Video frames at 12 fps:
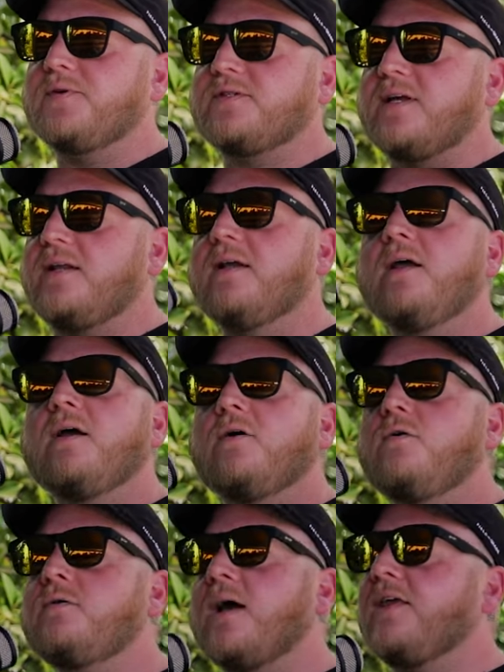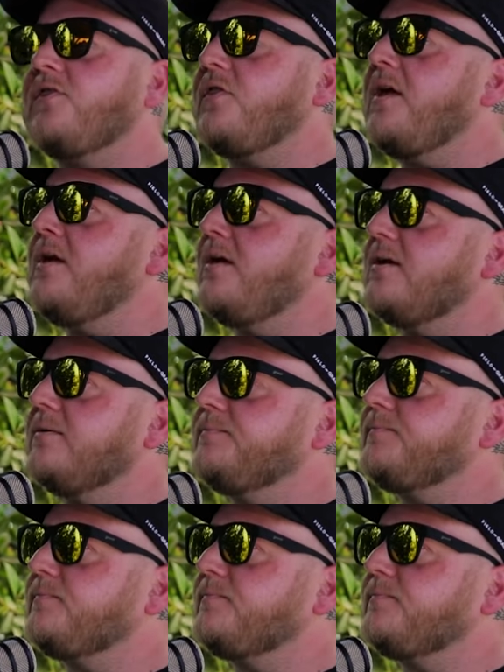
percent who I think,